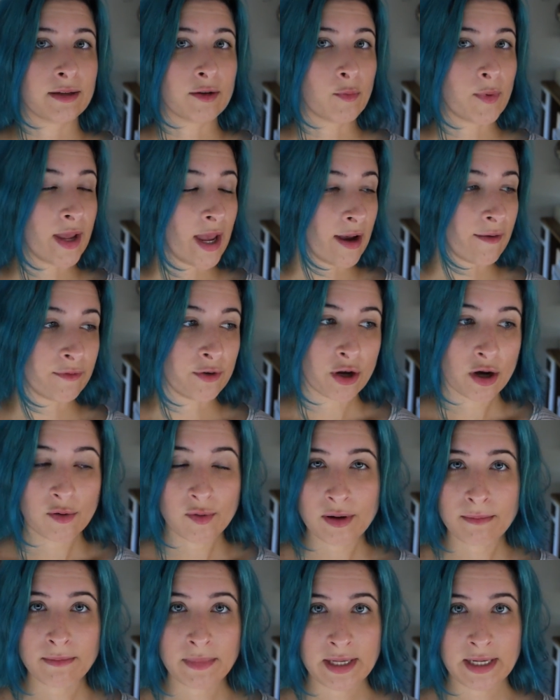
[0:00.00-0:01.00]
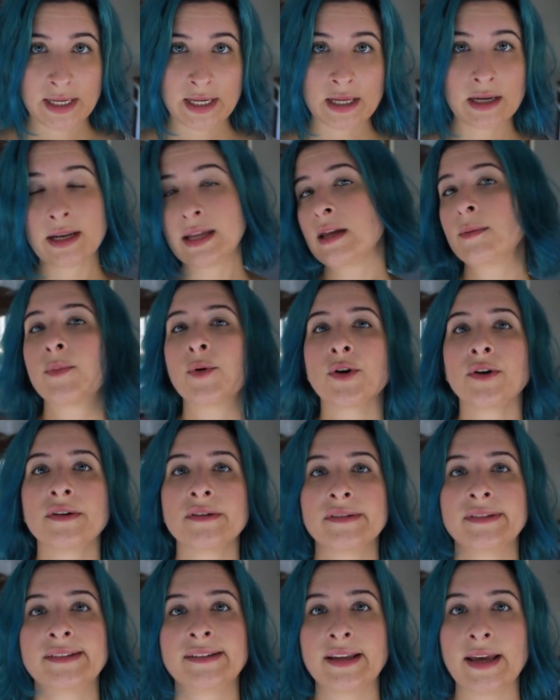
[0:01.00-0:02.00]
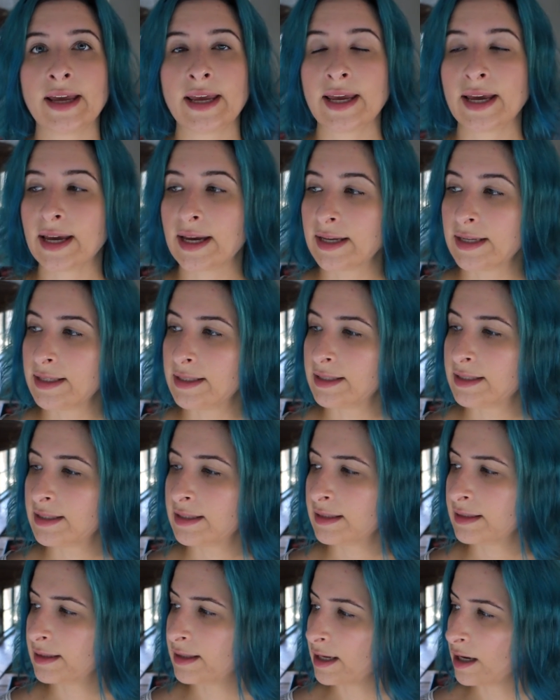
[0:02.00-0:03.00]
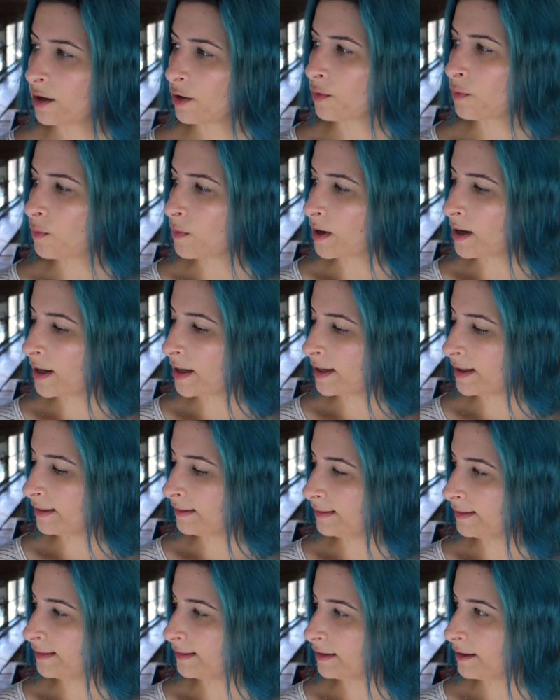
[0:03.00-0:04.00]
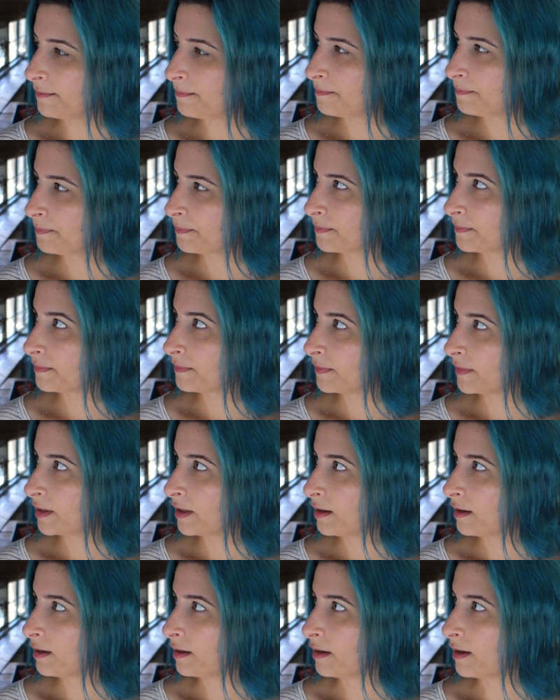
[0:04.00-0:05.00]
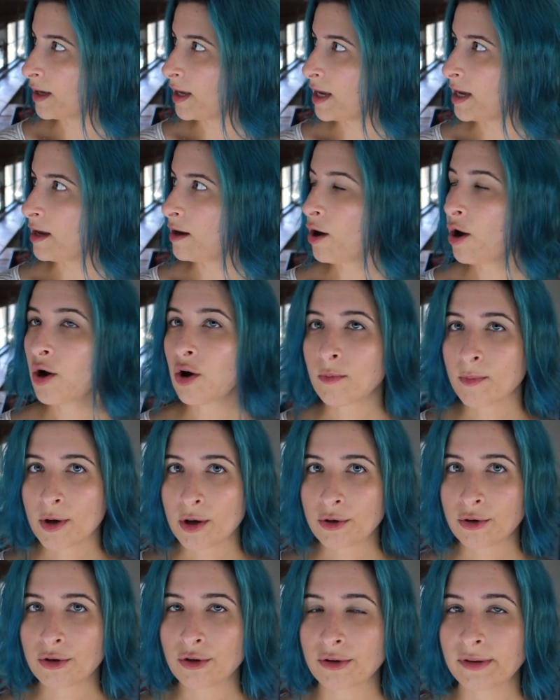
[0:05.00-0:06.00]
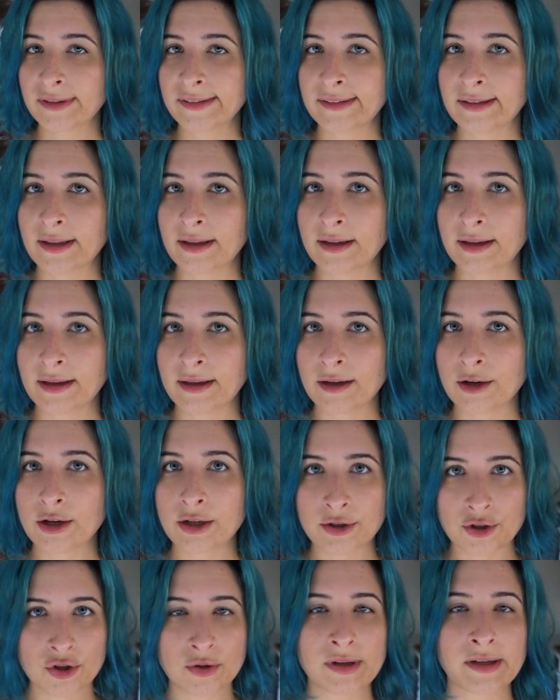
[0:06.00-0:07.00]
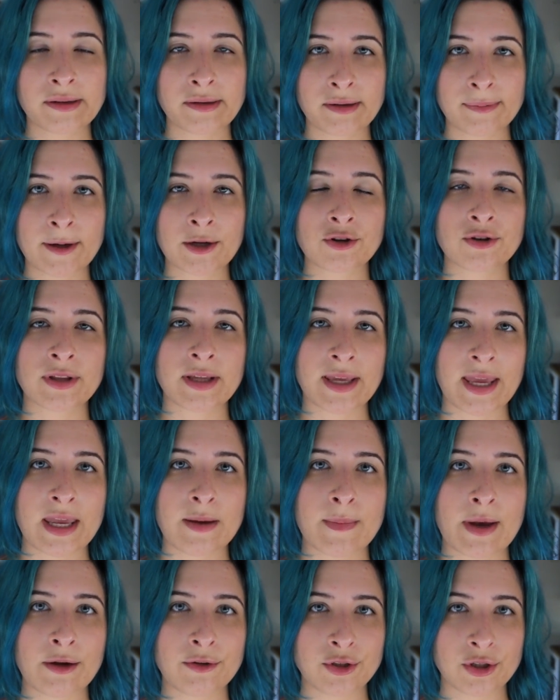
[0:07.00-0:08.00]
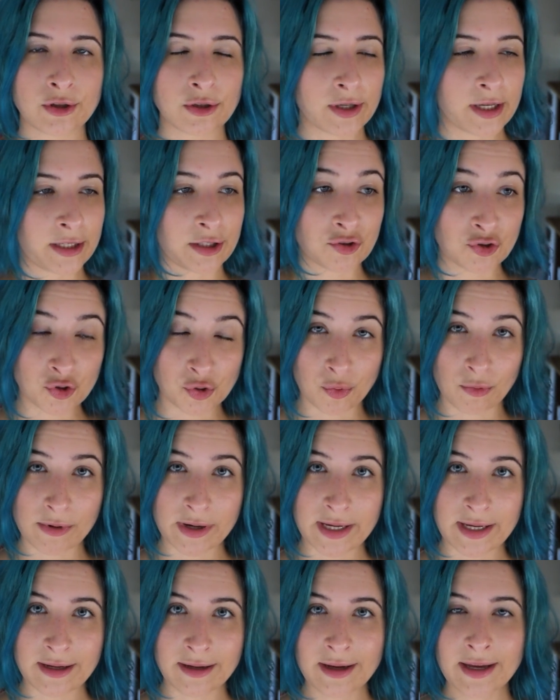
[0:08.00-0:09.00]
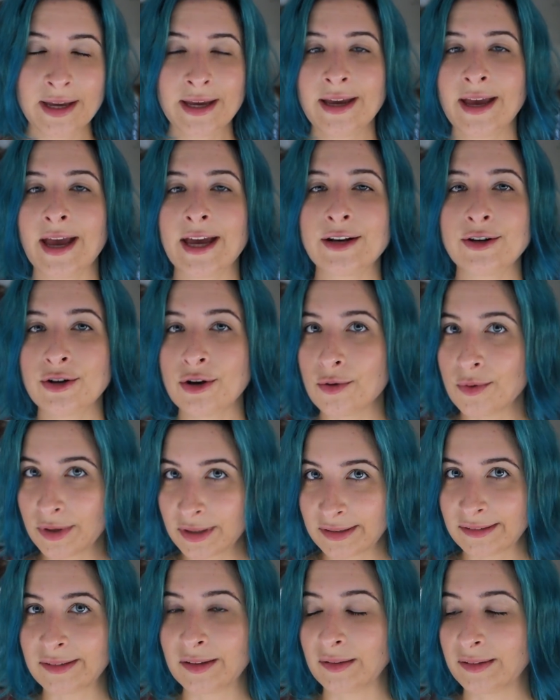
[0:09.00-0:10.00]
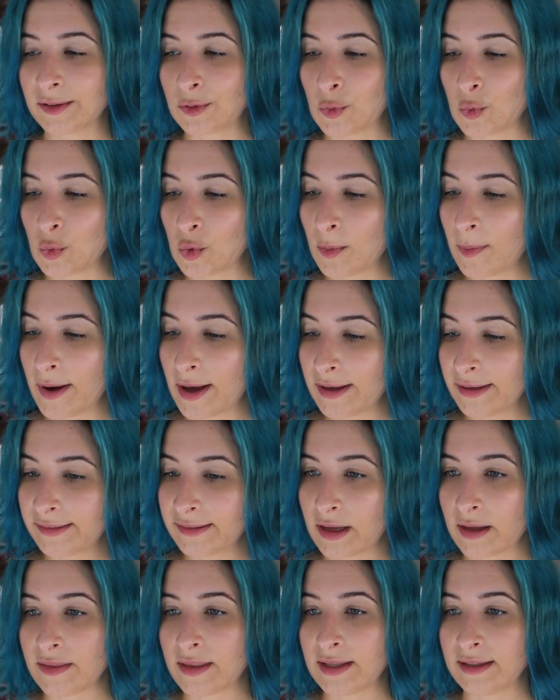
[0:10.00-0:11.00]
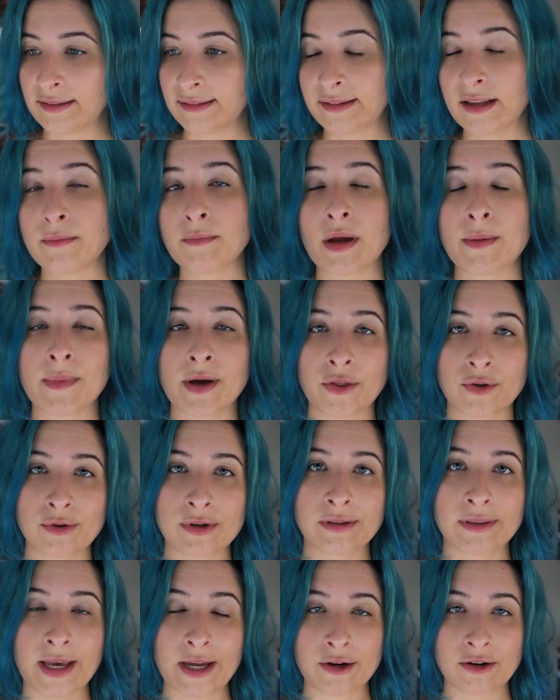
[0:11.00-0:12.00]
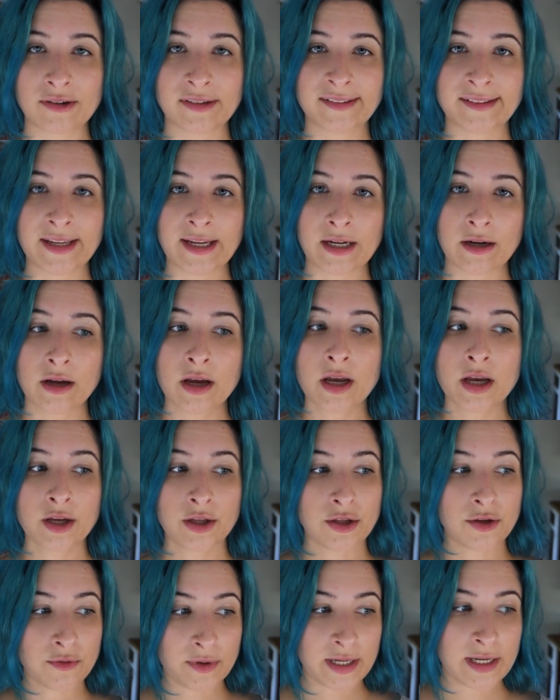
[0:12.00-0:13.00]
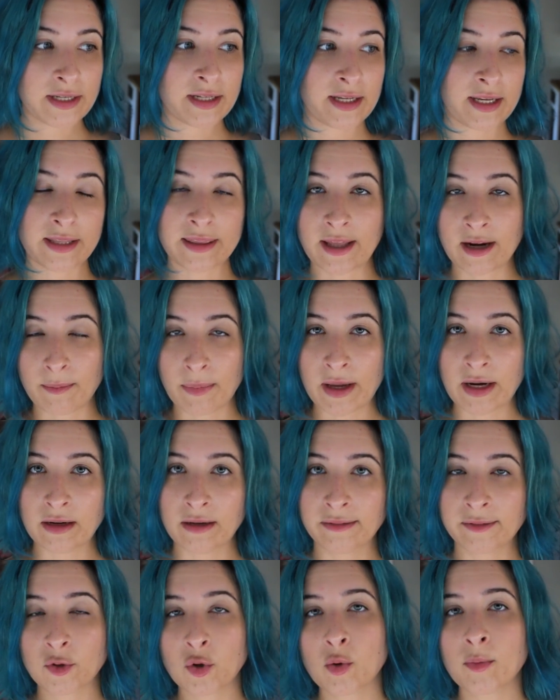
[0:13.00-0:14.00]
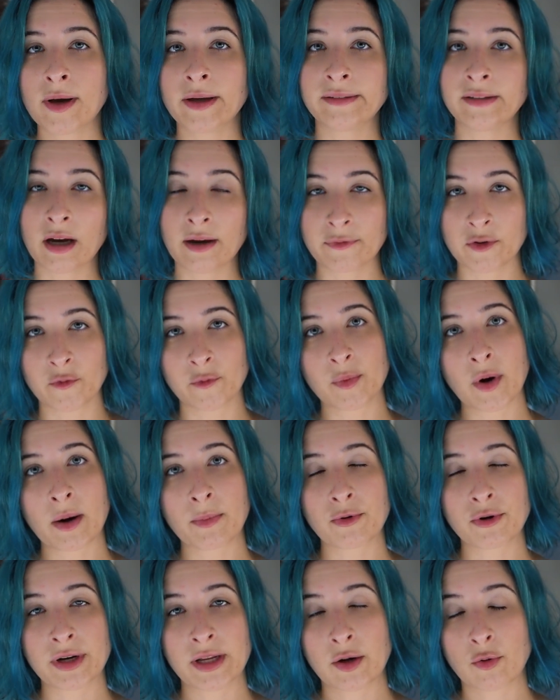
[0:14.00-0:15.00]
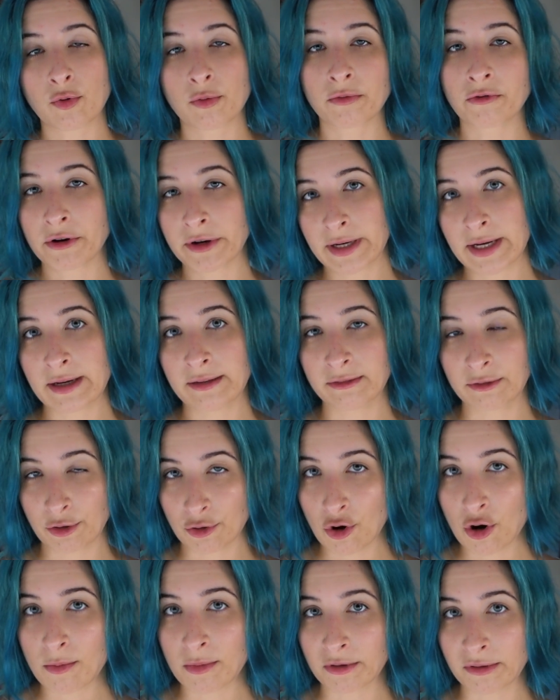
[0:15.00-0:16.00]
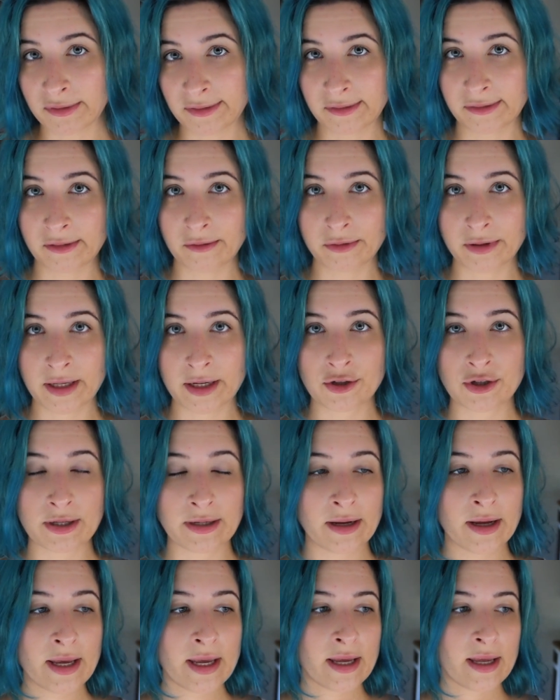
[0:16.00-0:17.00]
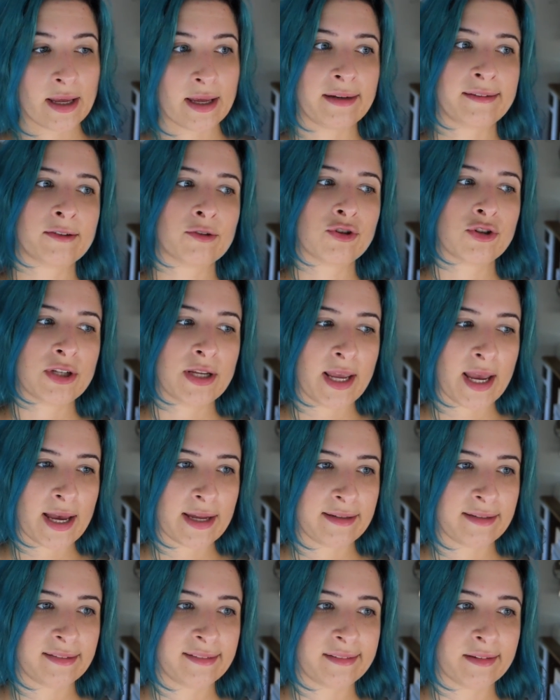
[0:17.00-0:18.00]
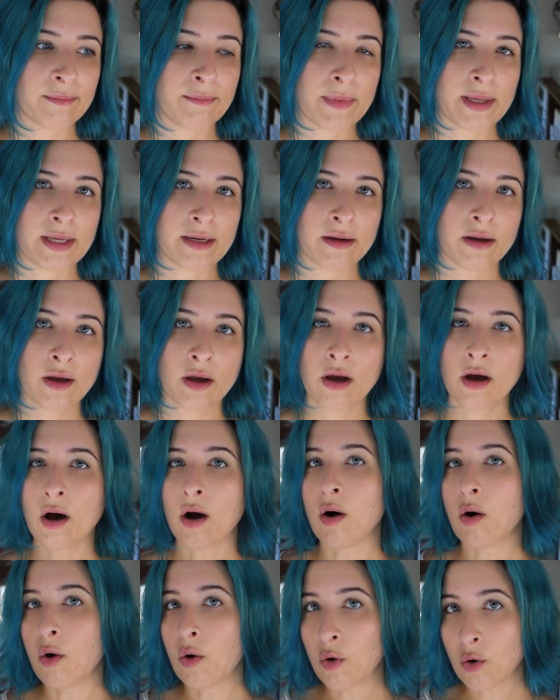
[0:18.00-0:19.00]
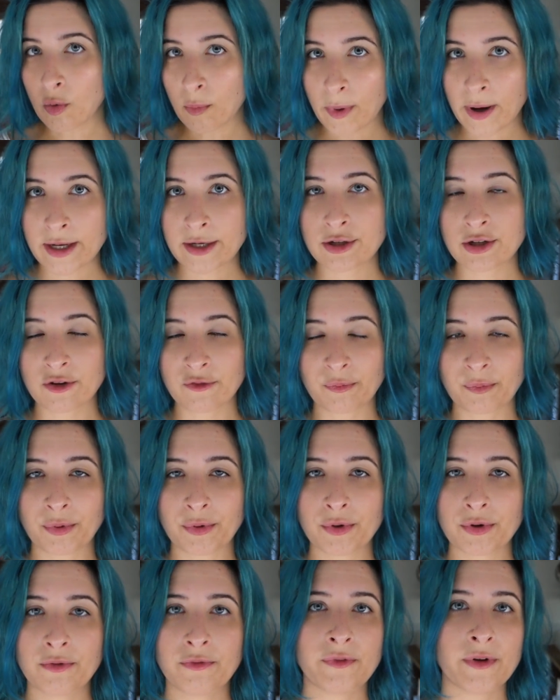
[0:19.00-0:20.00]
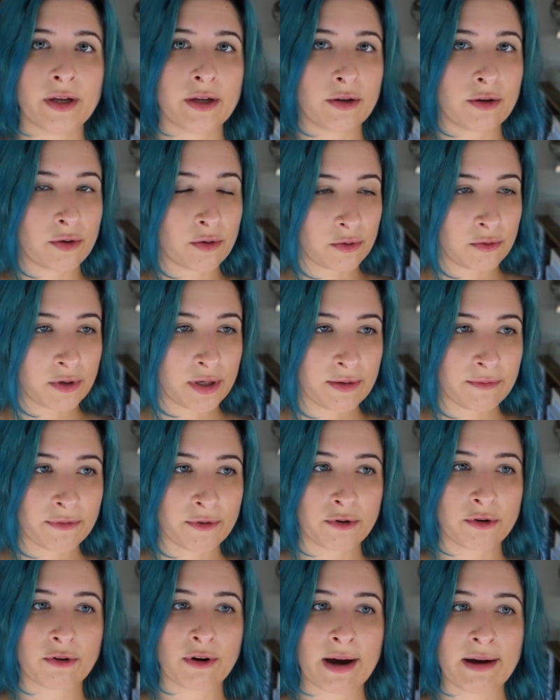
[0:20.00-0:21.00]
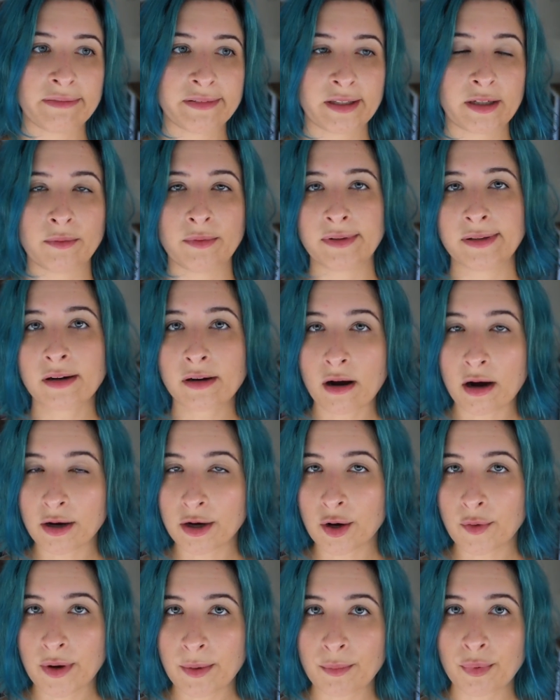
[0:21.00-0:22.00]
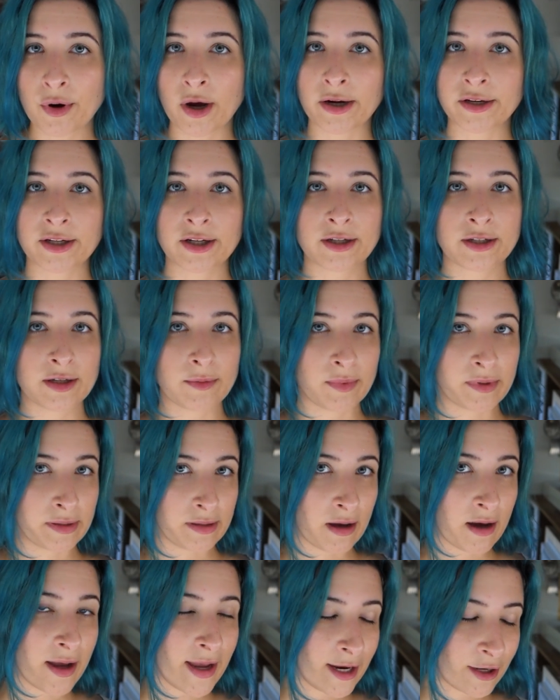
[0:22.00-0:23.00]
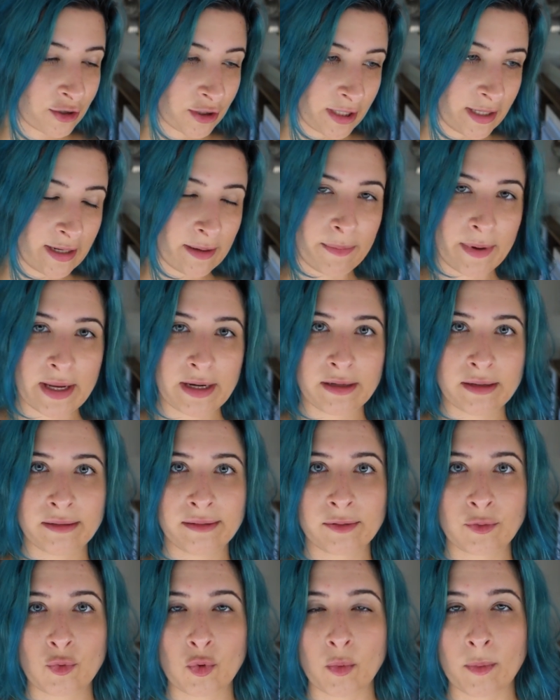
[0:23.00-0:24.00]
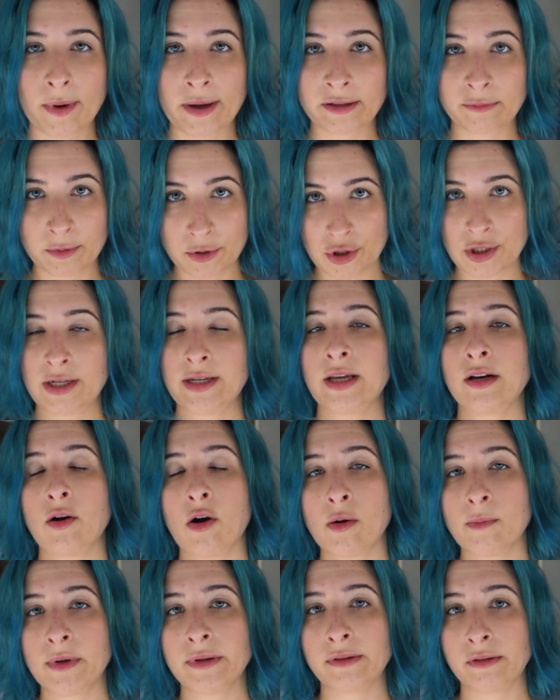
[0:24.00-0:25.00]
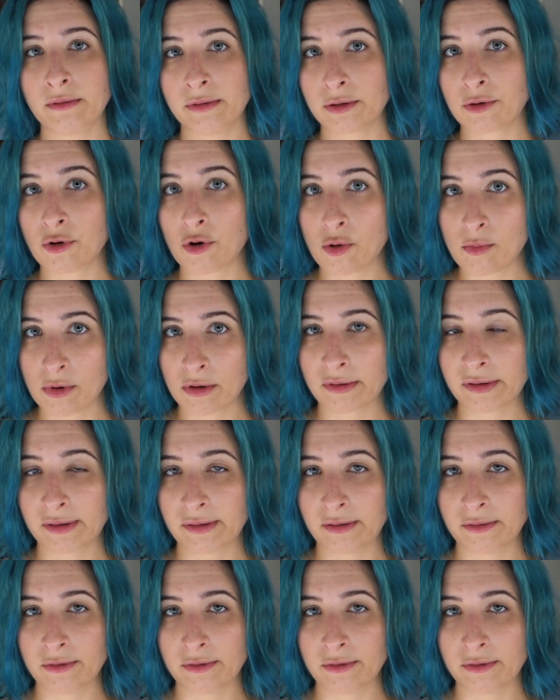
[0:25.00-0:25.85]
We have no immediate neighbors, and there was a homeowner's insurance inspector that came out to look at a tree and noticed the school bus and then sent my mother a letter saying, you need to get that abandoned school bus off your property or we're going to cancel your homeowners association. And so she had to submit a whole bunch of proof, including photographs, that it was an ongoing project. It was not actually an abandoned school bus, but she did almost lose her homeowner's